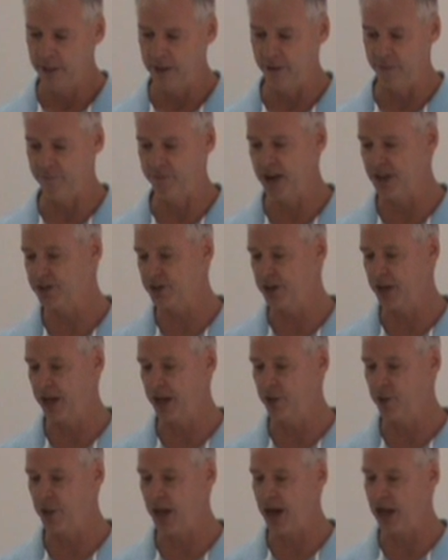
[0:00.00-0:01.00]
The
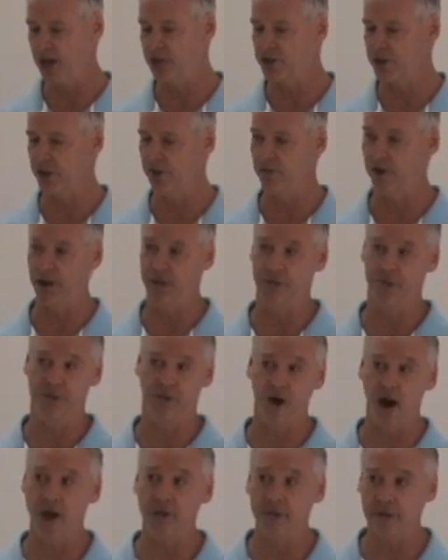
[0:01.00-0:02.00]
investigator asked if I
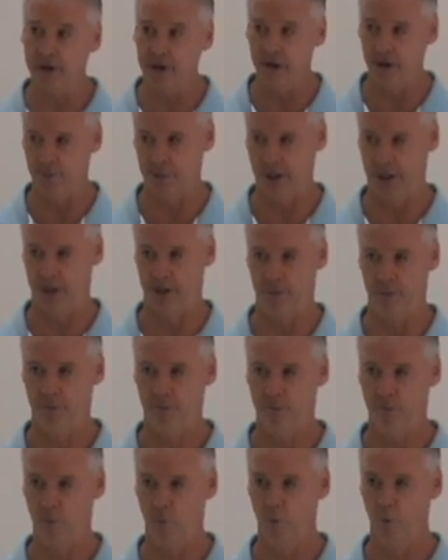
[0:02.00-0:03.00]
thought the inmate
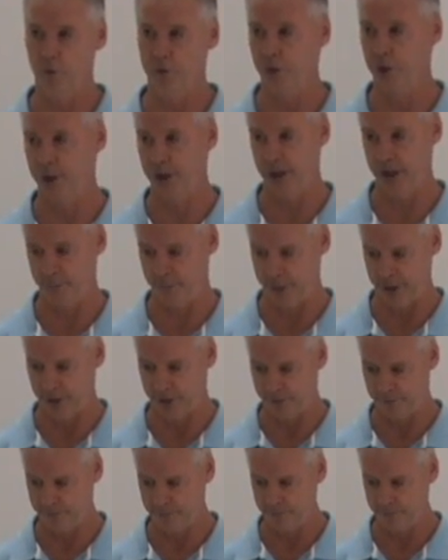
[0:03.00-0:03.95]
was going to hit me.